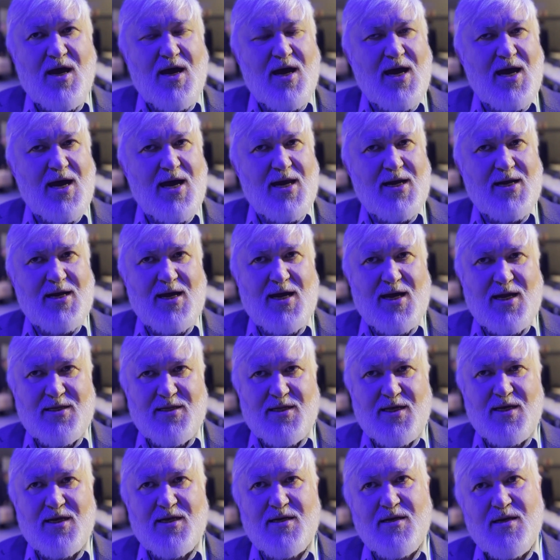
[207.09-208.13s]
And
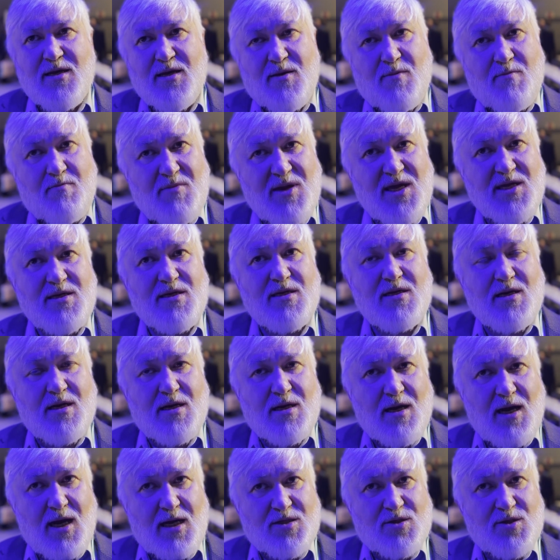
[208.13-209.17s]
then many
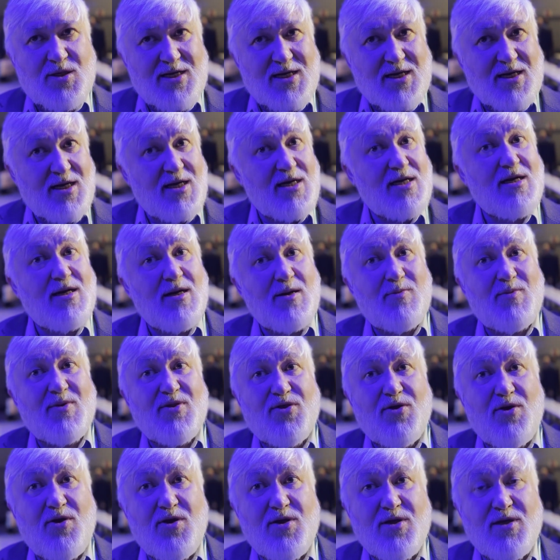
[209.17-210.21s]
actually clinical
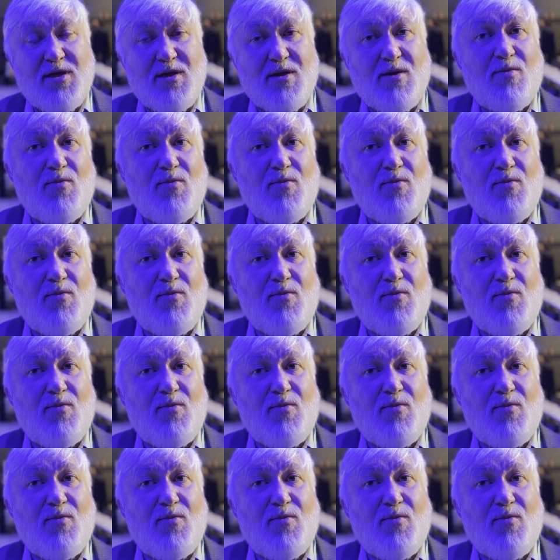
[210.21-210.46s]
pathology,